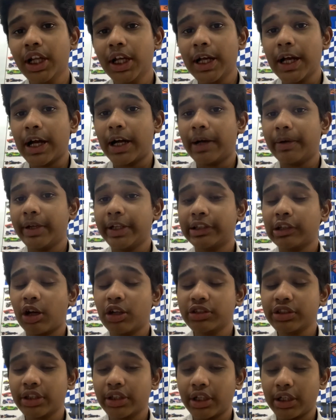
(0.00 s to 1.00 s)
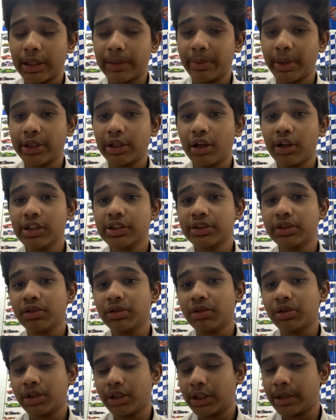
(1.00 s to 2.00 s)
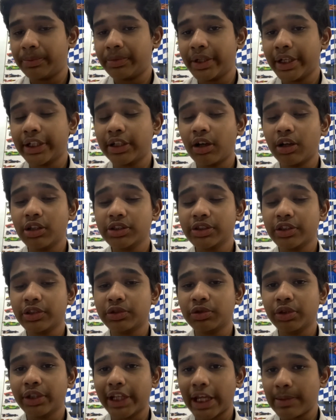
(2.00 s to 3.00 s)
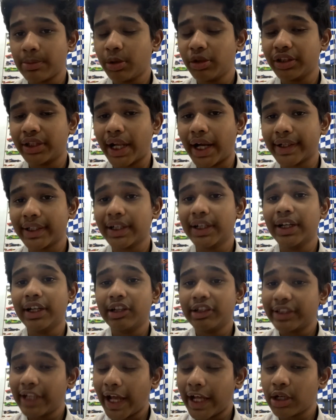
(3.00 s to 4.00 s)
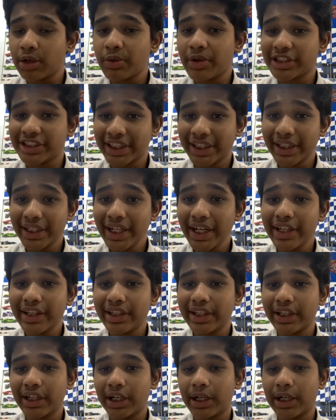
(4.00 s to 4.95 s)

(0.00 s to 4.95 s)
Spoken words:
It also soon came out that Taro was indeed